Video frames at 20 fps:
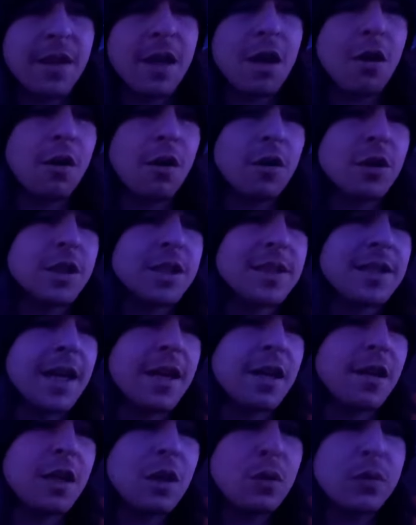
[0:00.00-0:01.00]
they are
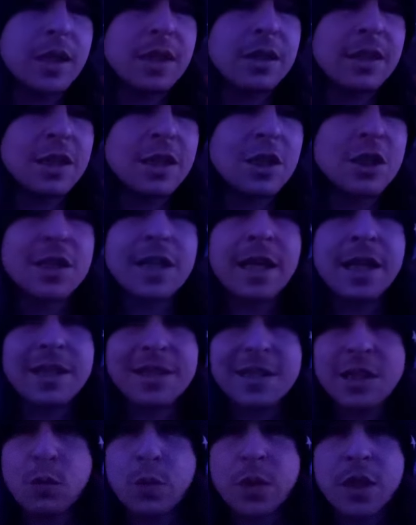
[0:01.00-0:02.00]
deciding, you know what, let's just kind of
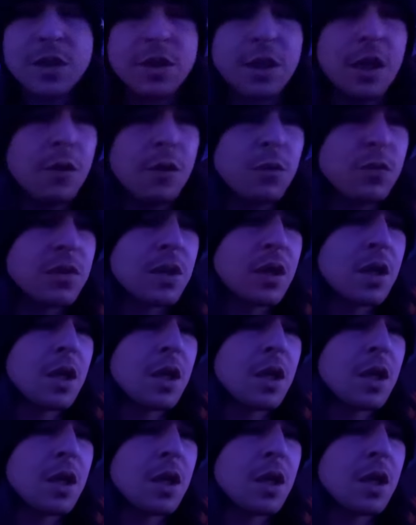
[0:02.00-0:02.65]
see where this goes.